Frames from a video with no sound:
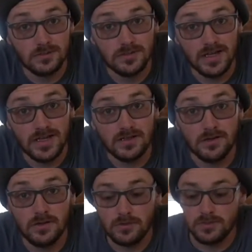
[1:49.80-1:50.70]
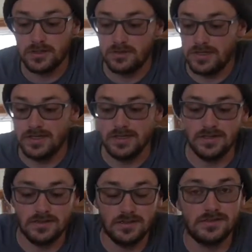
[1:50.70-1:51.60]
with that though, I want to go ahead and
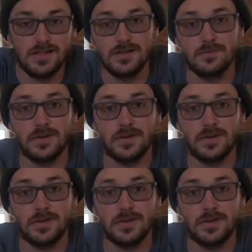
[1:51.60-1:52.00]
get this set up